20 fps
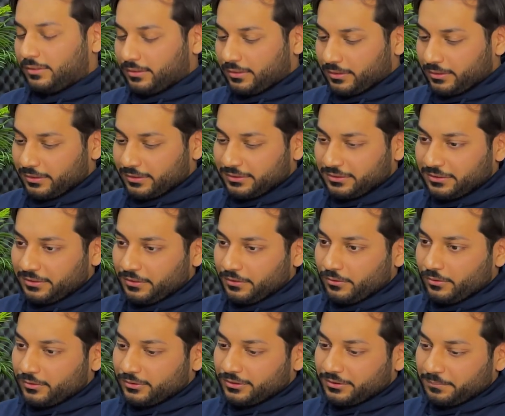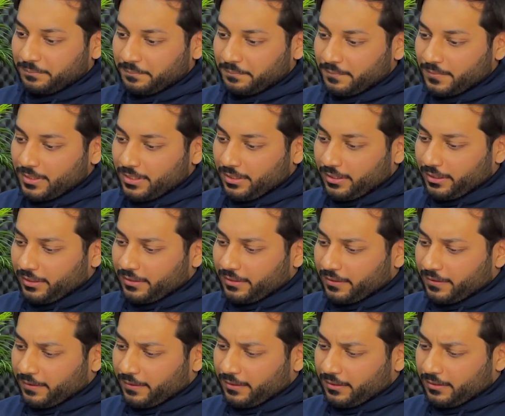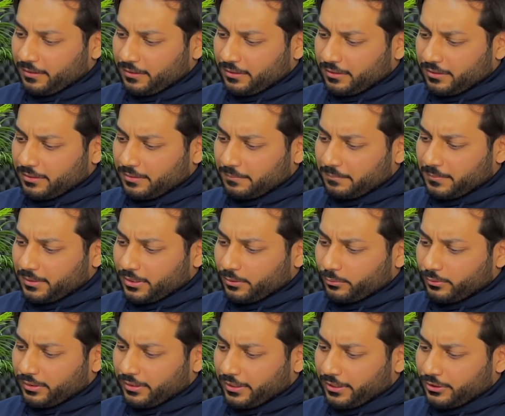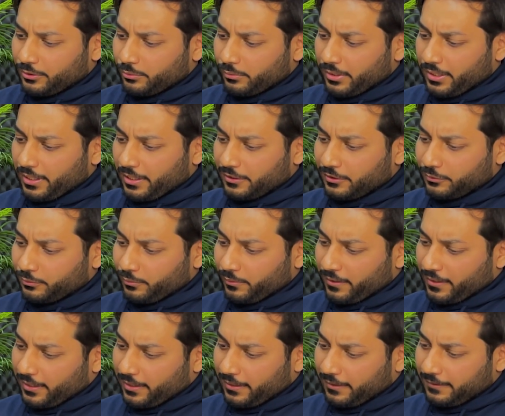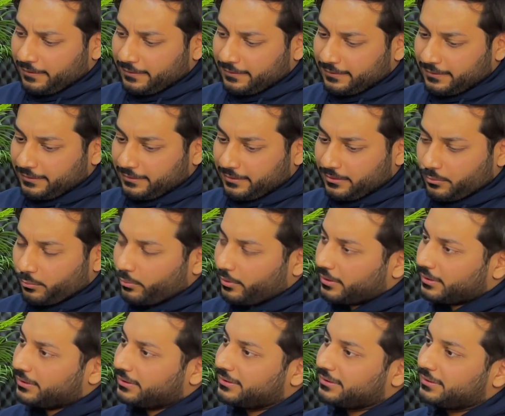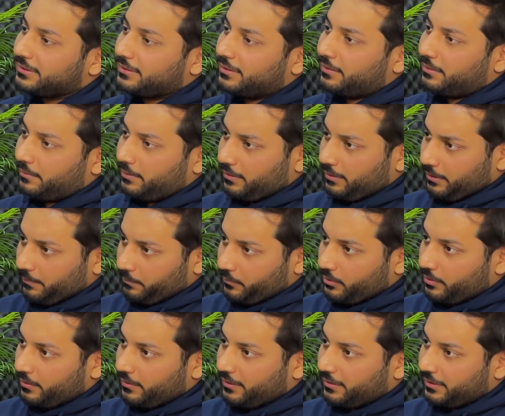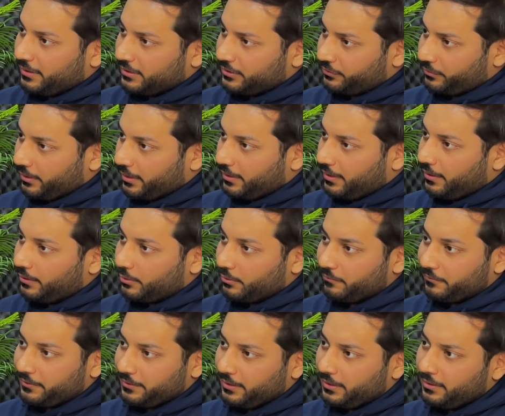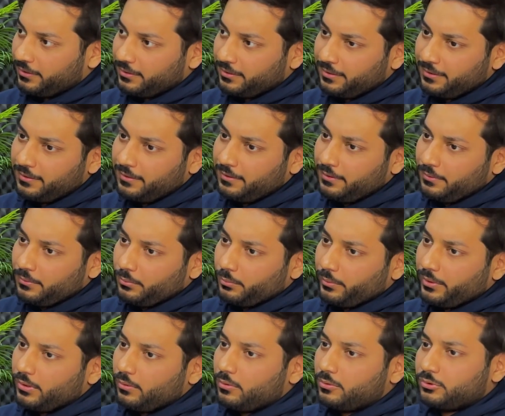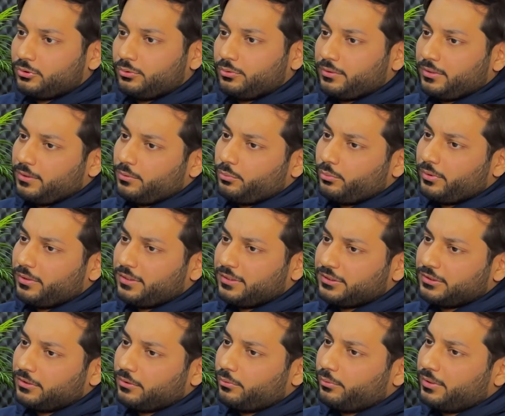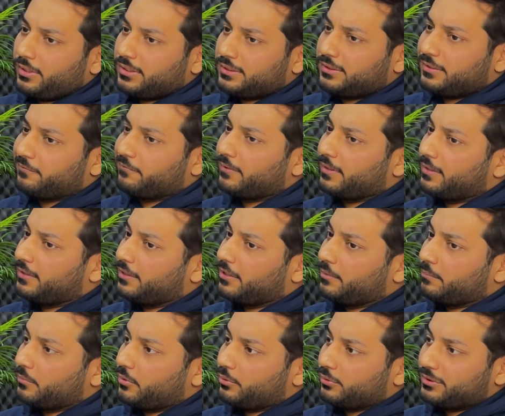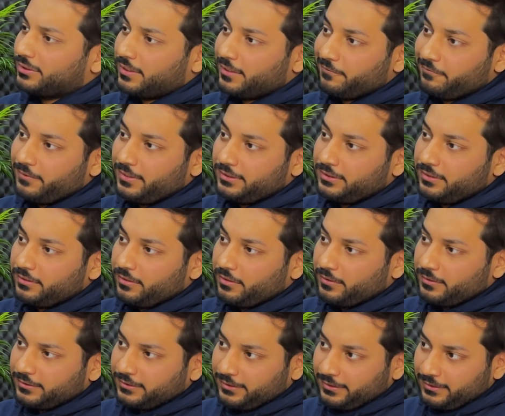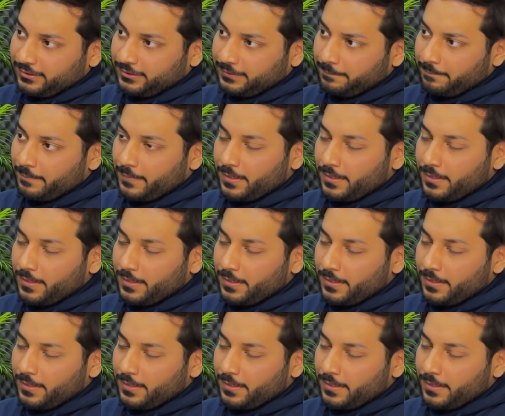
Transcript: I see. Awesome. And I think I would like to add to that, once a product is ready over here, we also run what is known as the failure modes and effects analysis,